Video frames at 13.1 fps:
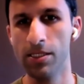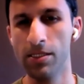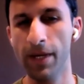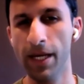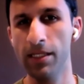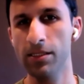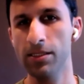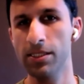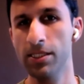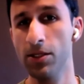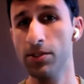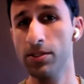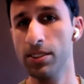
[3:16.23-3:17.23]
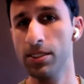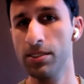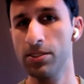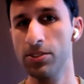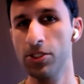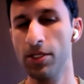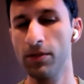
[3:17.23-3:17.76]
Spinal
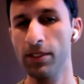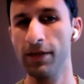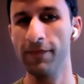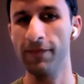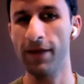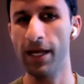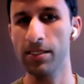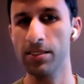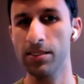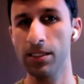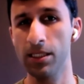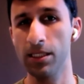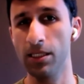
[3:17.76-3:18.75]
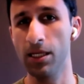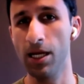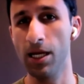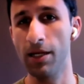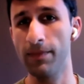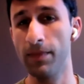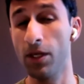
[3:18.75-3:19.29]
stenosis generally affects the
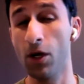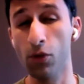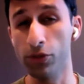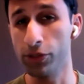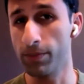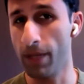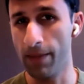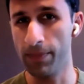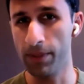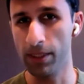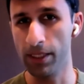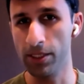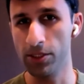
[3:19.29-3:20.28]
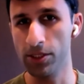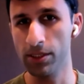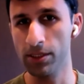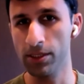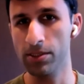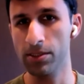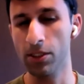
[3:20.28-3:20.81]
older population,
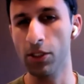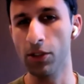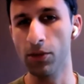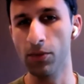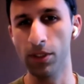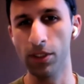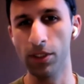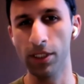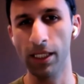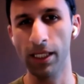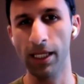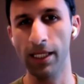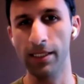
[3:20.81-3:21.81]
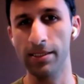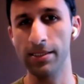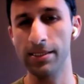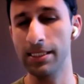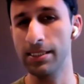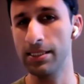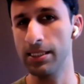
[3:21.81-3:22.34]
so we're looking at
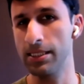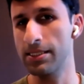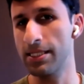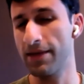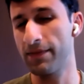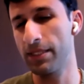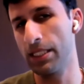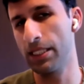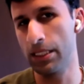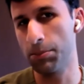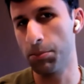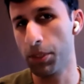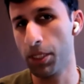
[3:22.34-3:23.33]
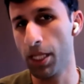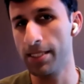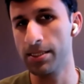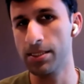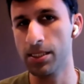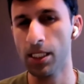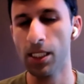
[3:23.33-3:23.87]
60, 70
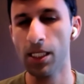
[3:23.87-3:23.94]
plus.